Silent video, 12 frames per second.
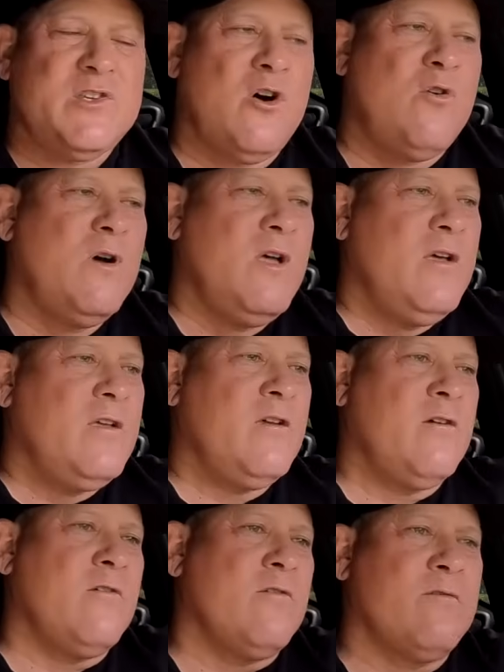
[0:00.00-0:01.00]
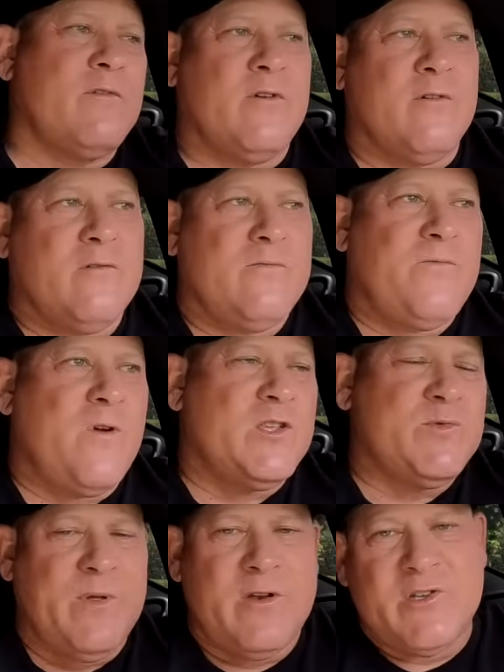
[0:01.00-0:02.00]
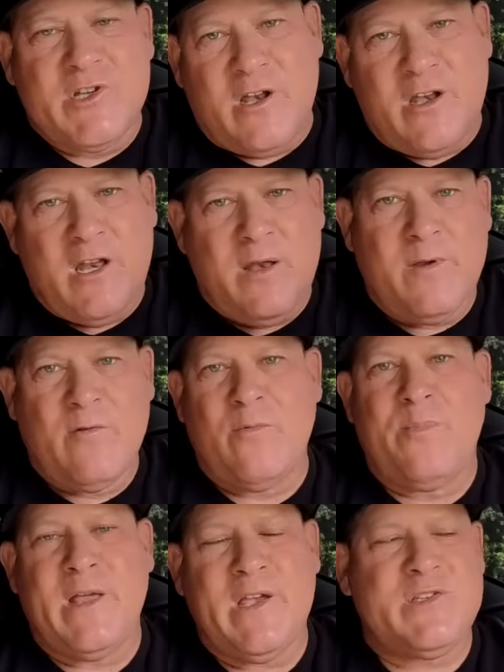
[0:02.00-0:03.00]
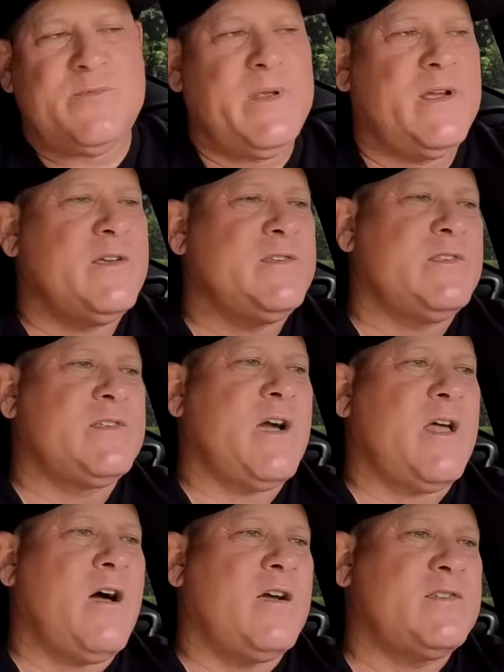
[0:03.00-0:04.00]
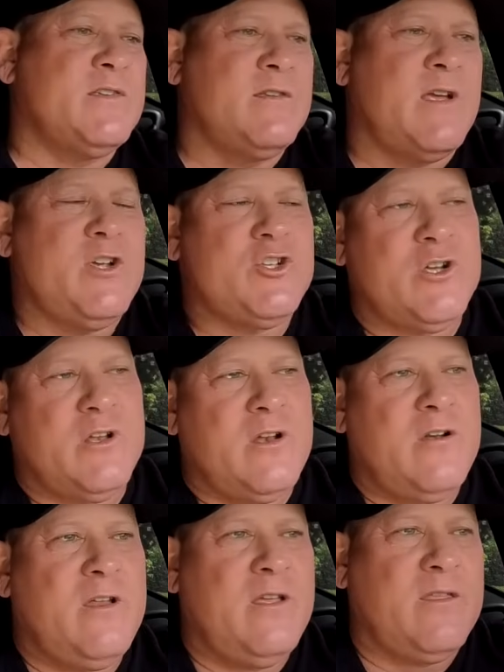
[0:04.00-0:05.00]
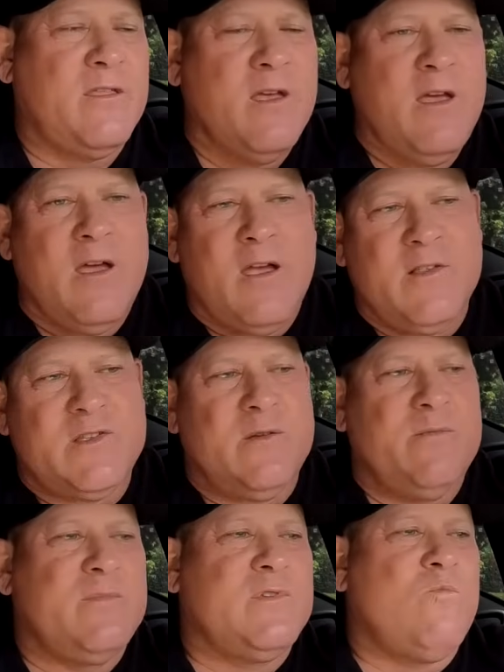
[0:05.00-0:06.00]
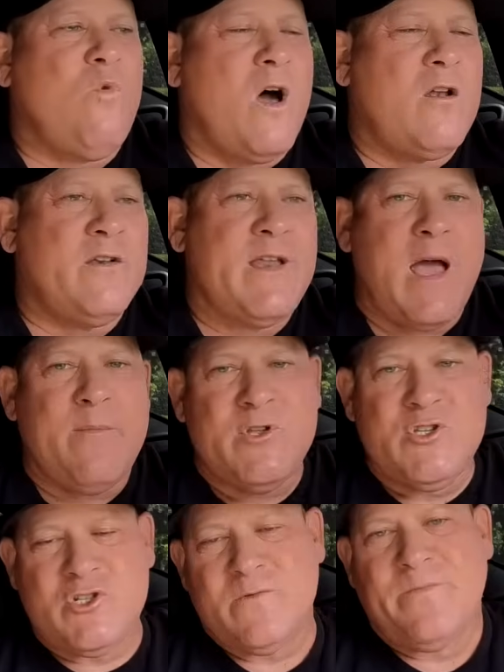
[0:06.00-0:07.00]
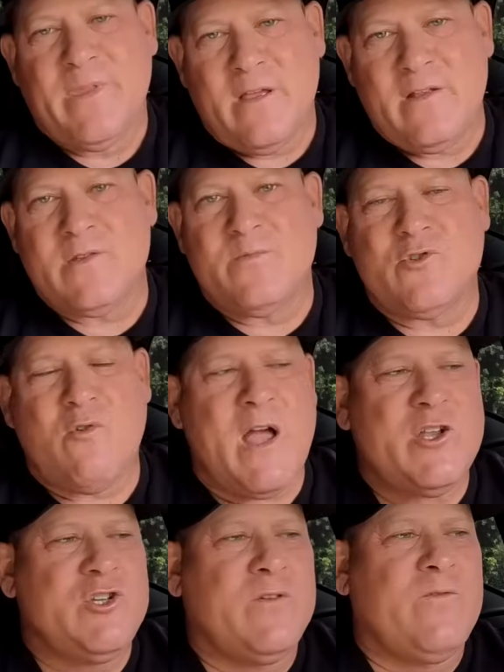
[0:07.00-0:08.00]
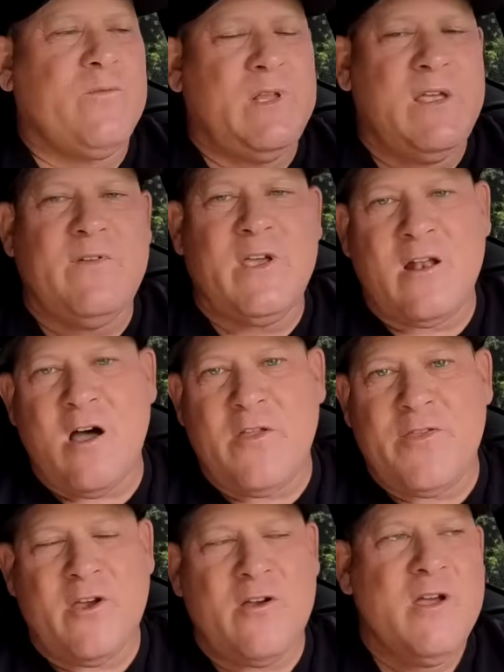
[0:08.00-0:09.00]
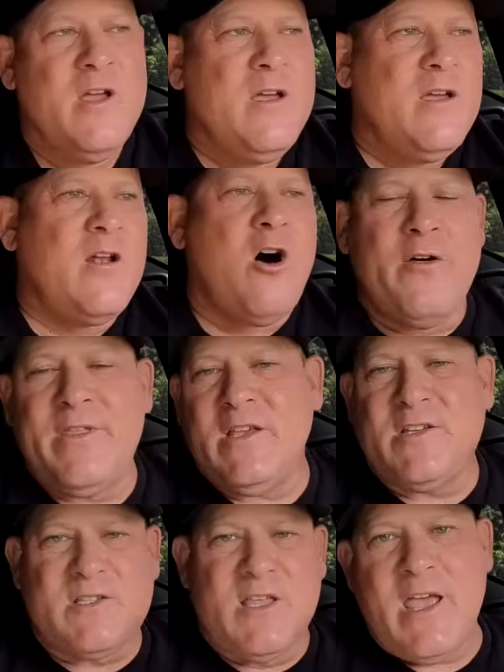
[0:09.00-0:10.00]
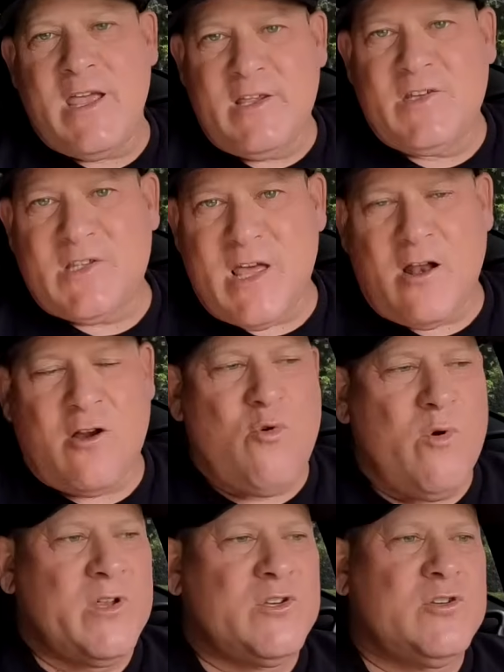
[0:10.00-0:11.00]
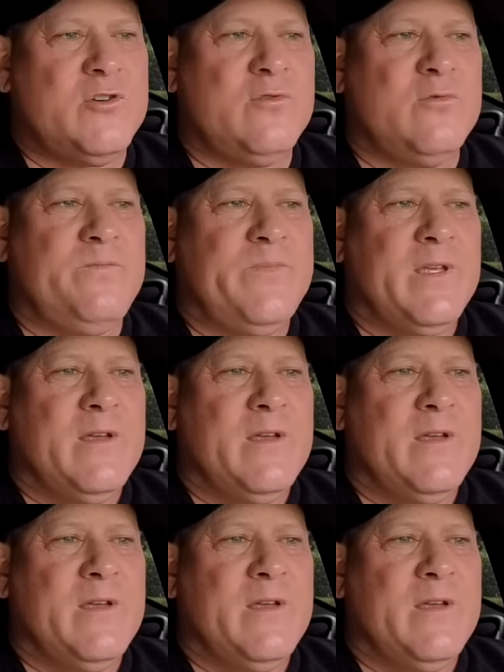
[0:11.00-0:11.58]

So your, your front splitter is going to need to be replaced because it's got oxidation underneath and some, some water damage and some scratching from leaving it on there, and all these things that are going to